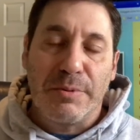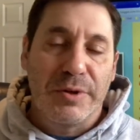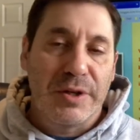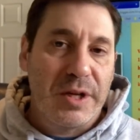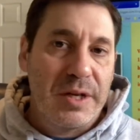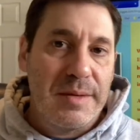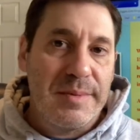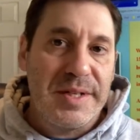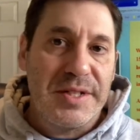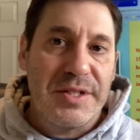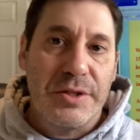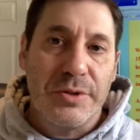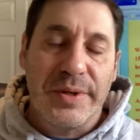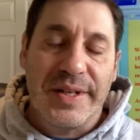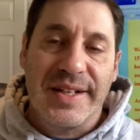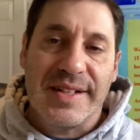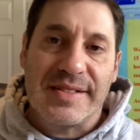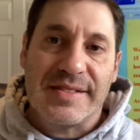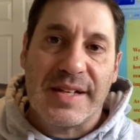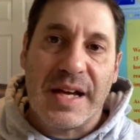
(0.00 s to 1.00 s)
to be doing
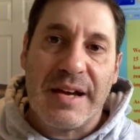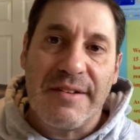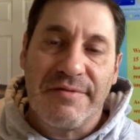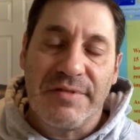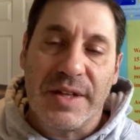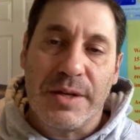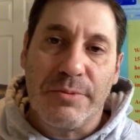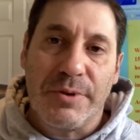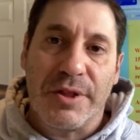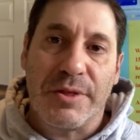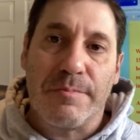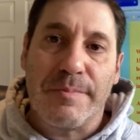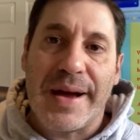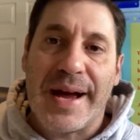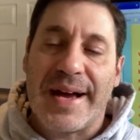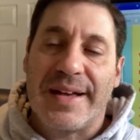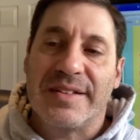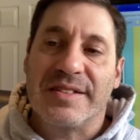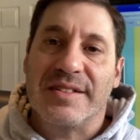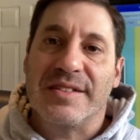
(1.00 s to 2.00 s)
it safely with
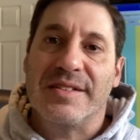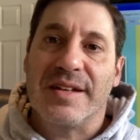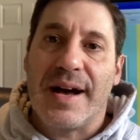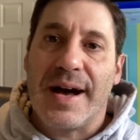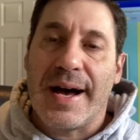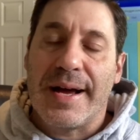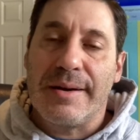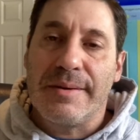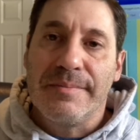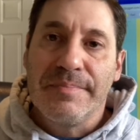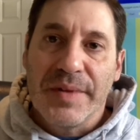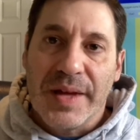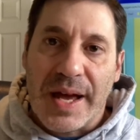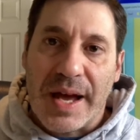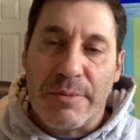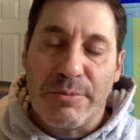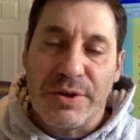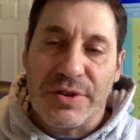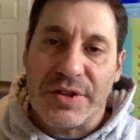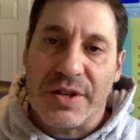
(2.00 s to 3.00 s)
masks on and
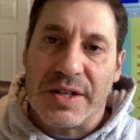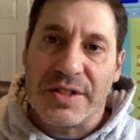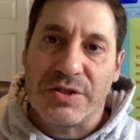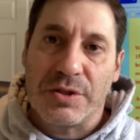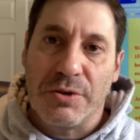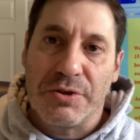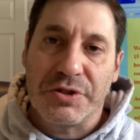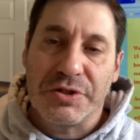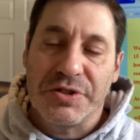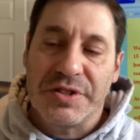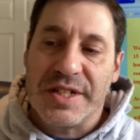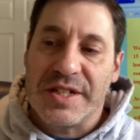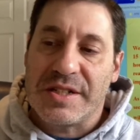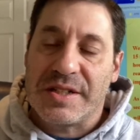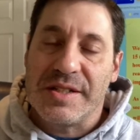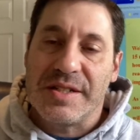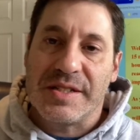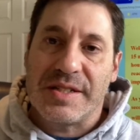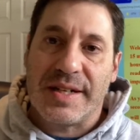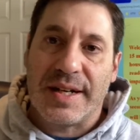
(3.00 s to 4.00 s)
with social
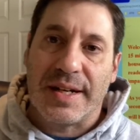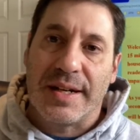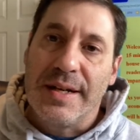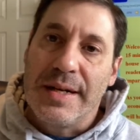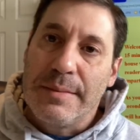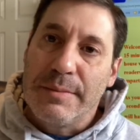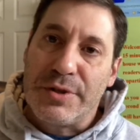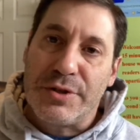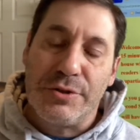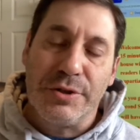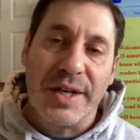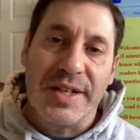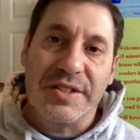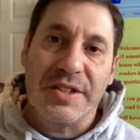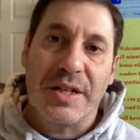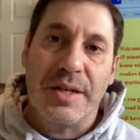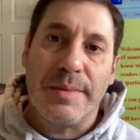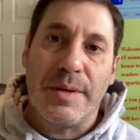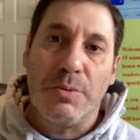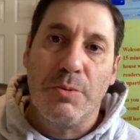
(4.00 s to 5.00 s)
distancing, but you guys are
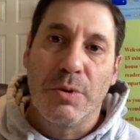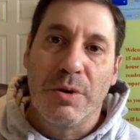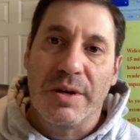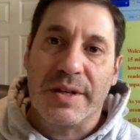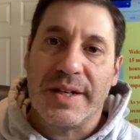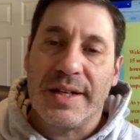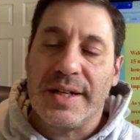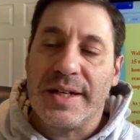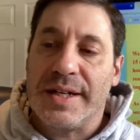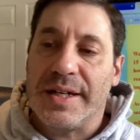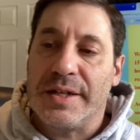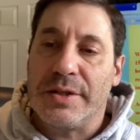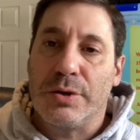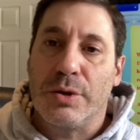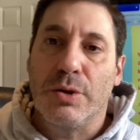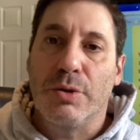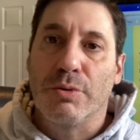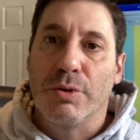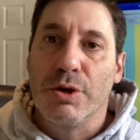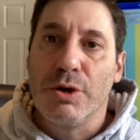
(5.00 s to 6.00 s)
going to be working in
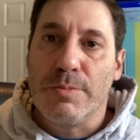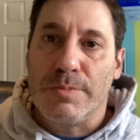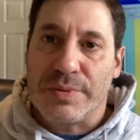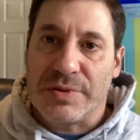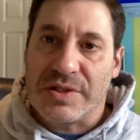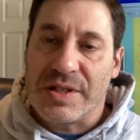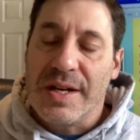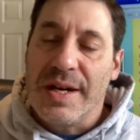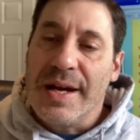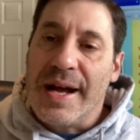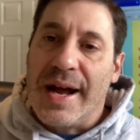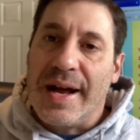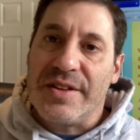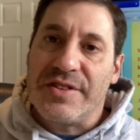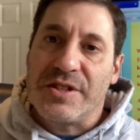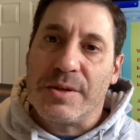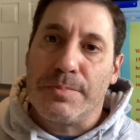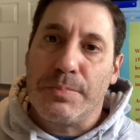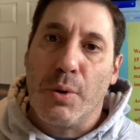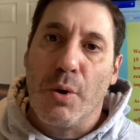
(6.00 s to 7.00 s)
groups and
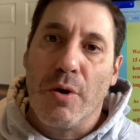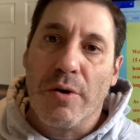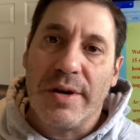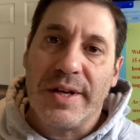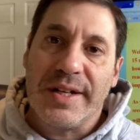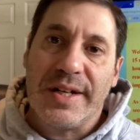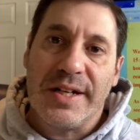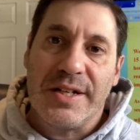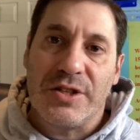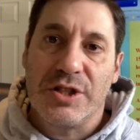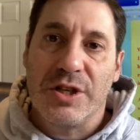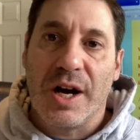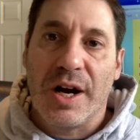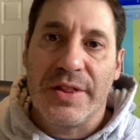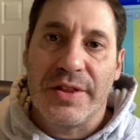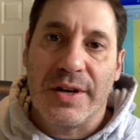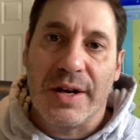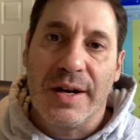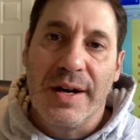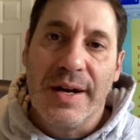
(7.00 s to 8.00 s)
supporting each
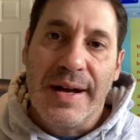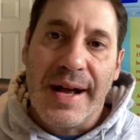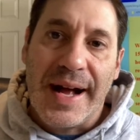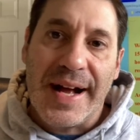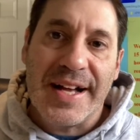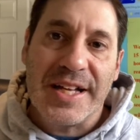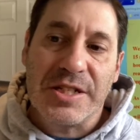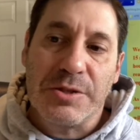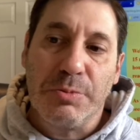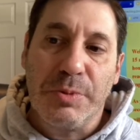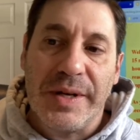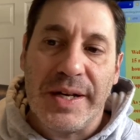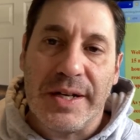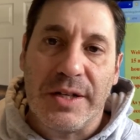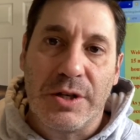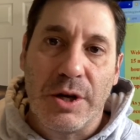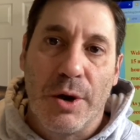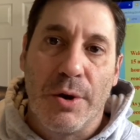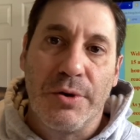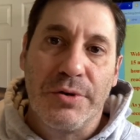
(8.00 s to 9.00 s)
other as we
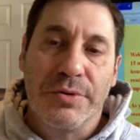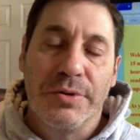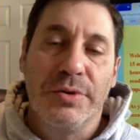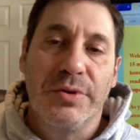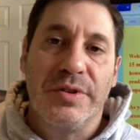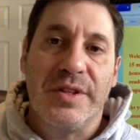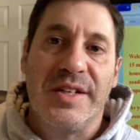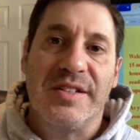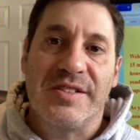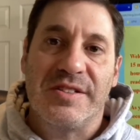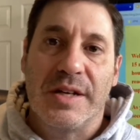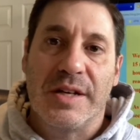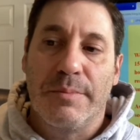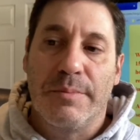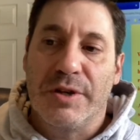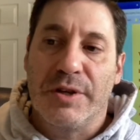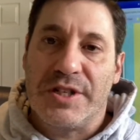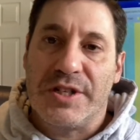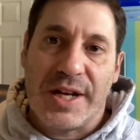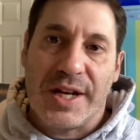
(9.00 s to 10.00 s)
go through these
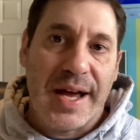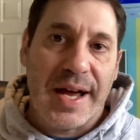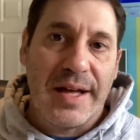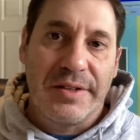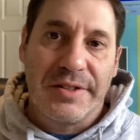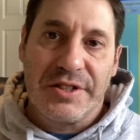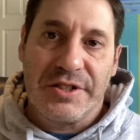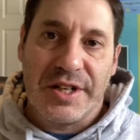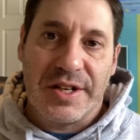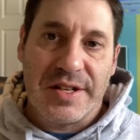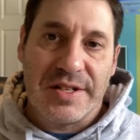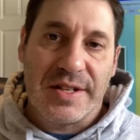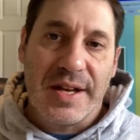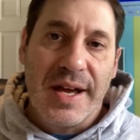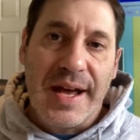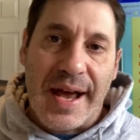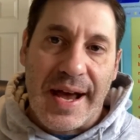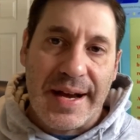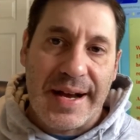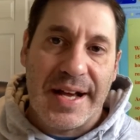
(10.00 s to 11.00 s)
summary challenges
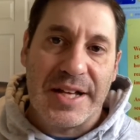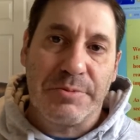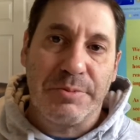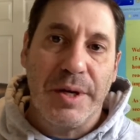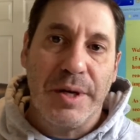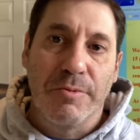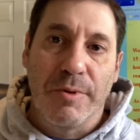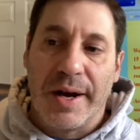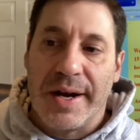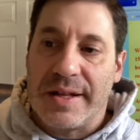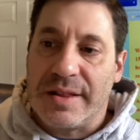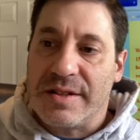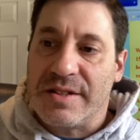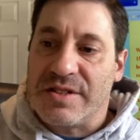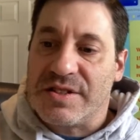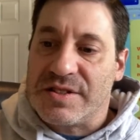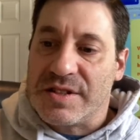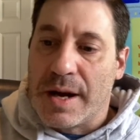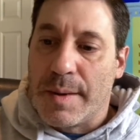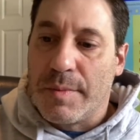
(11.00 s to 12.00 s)
and as we write the
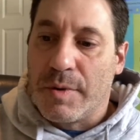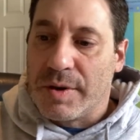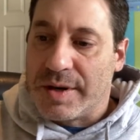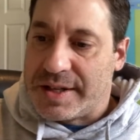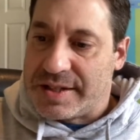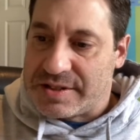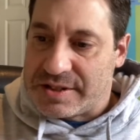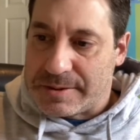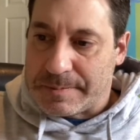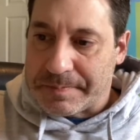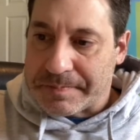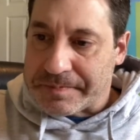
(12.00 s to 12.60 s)
summaries.